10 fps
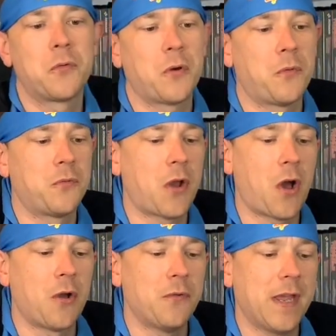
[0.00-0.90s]
will
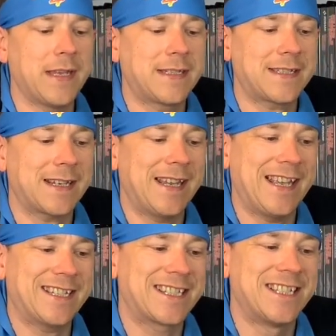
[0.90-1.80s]
know, it's
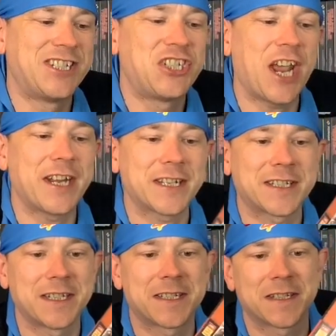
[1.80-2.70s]
the
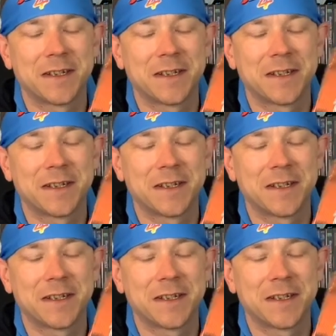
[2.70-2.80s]
Genesis